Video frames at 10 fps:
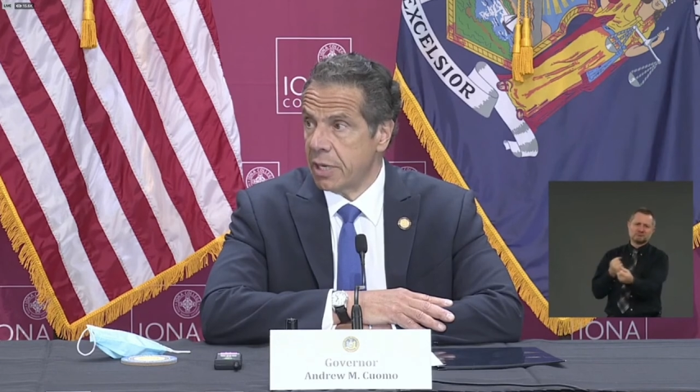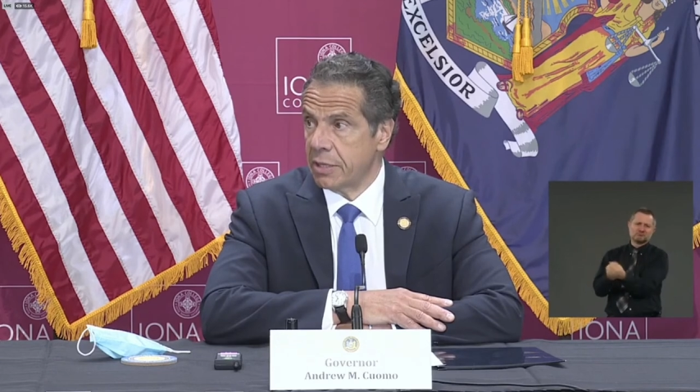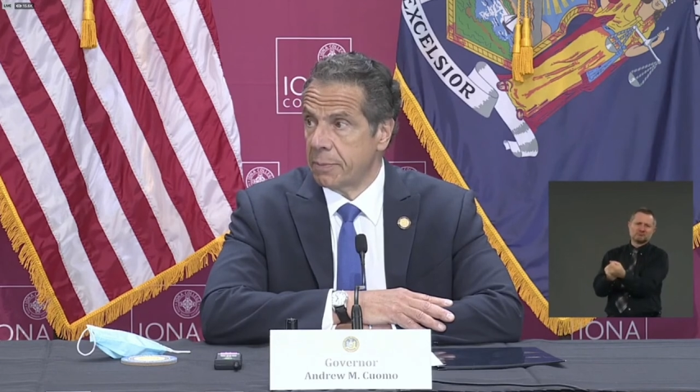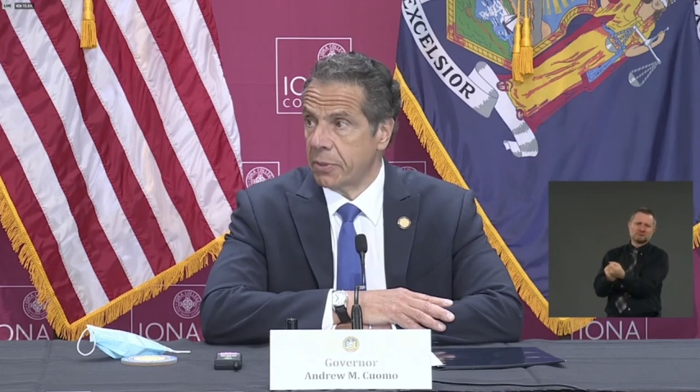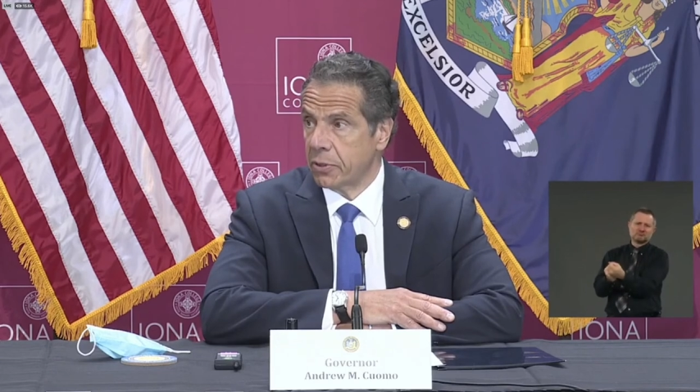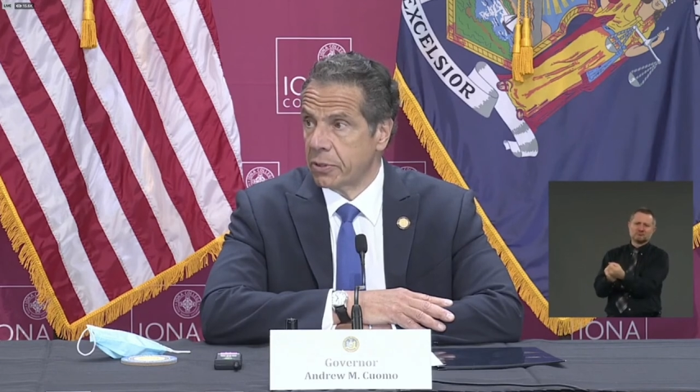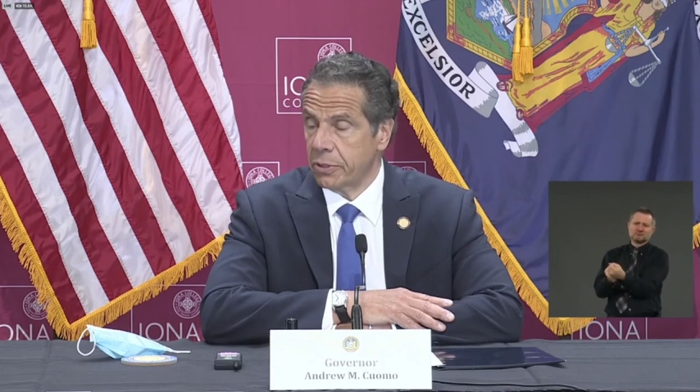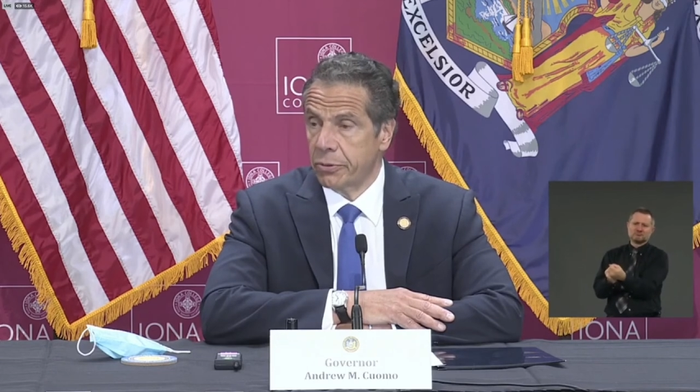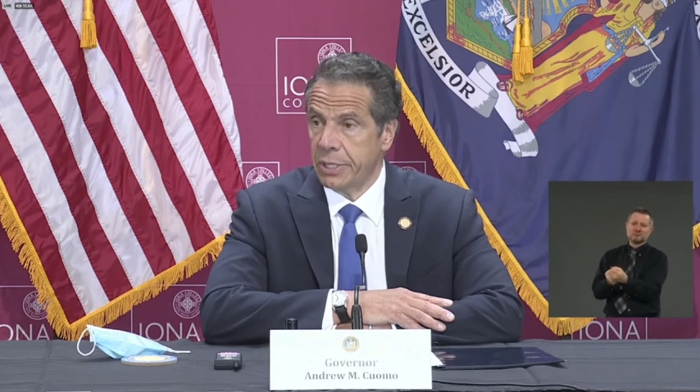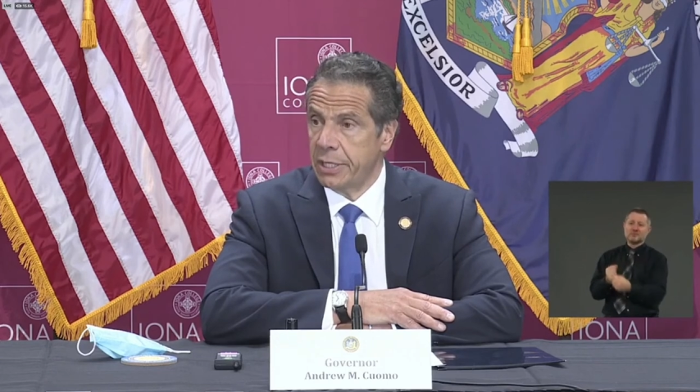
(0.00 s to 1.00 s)
and the
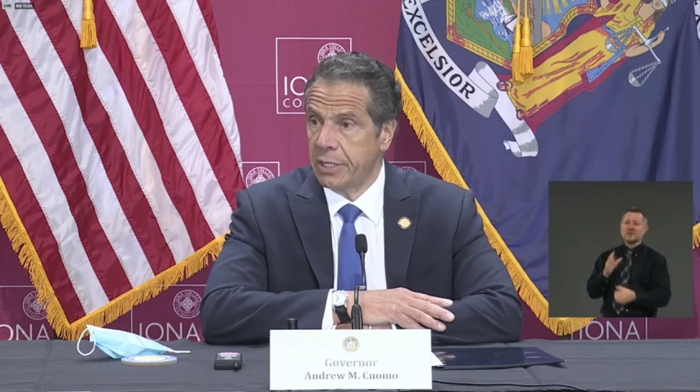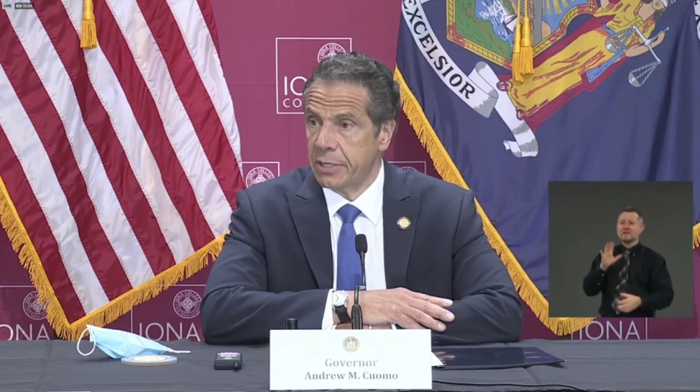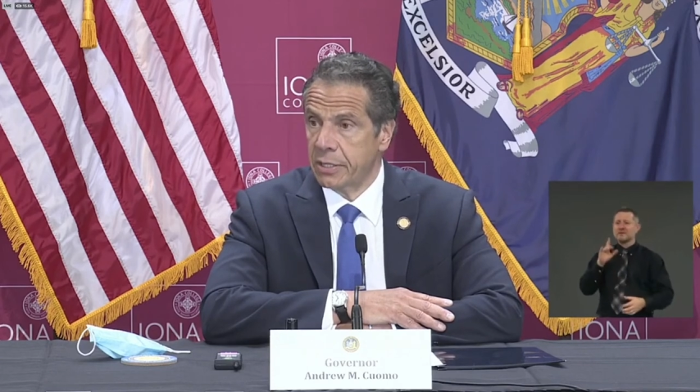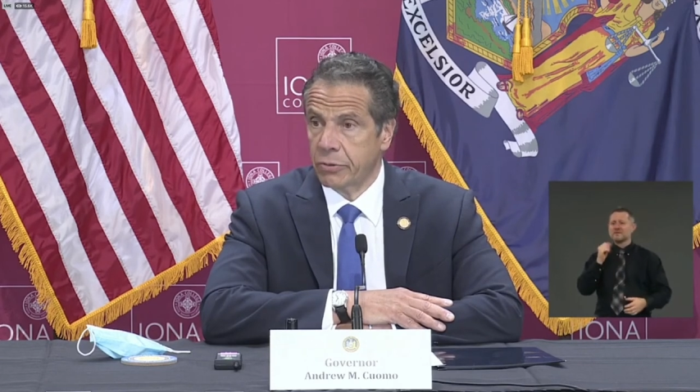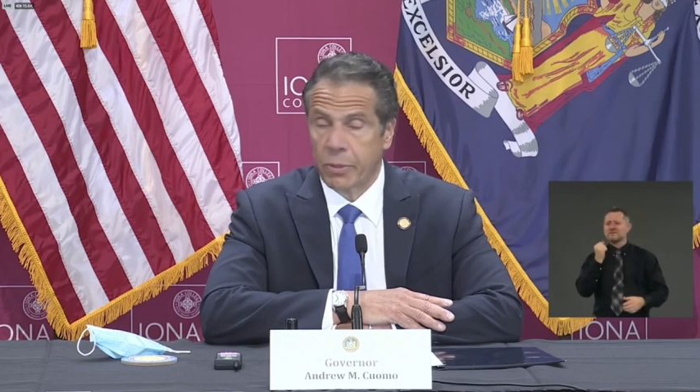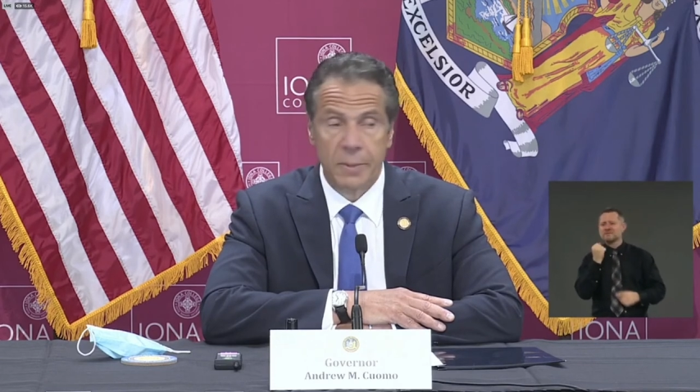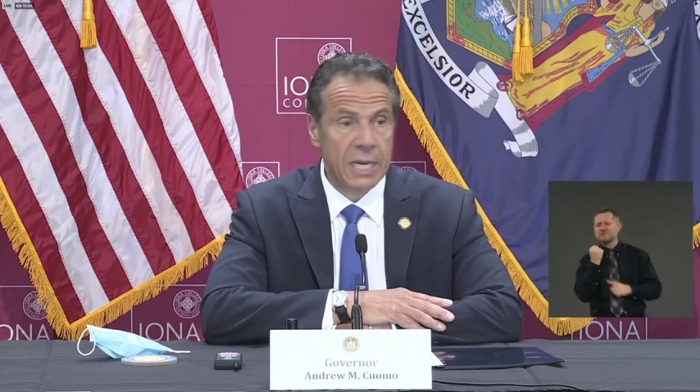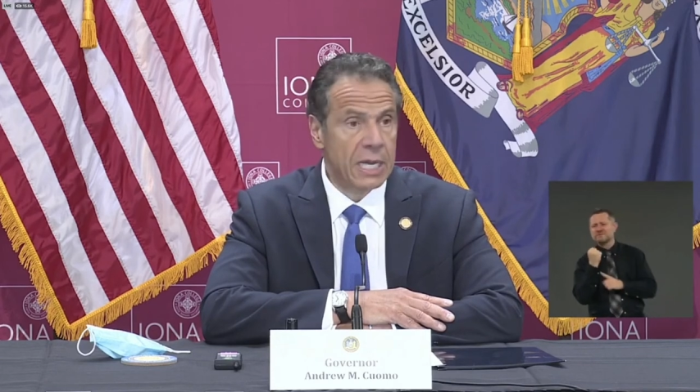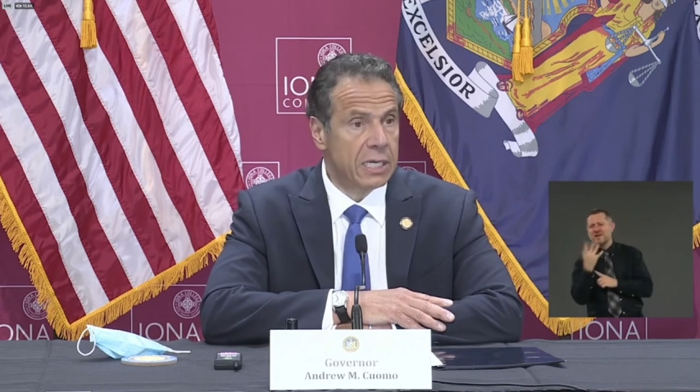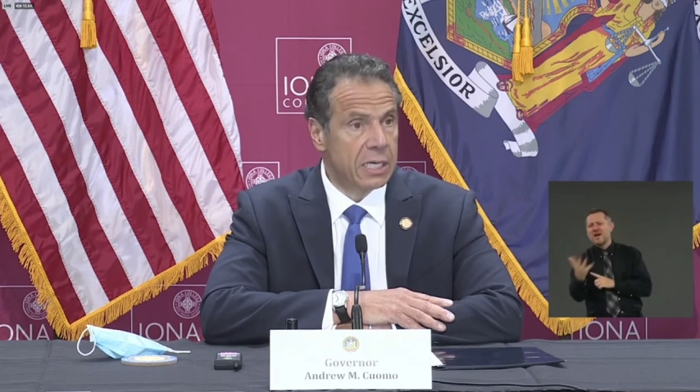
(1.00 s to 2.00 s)
burglary and the
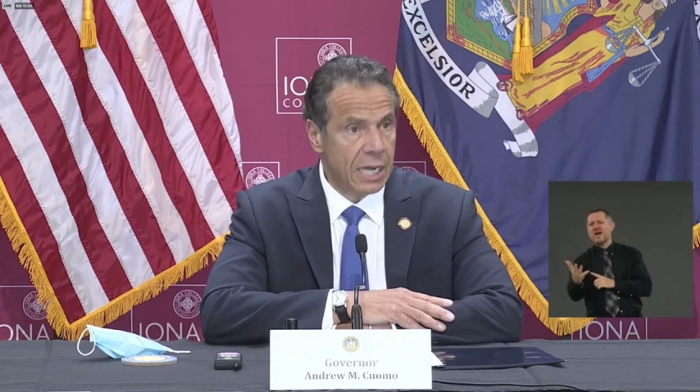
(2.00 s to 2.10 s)
criminality.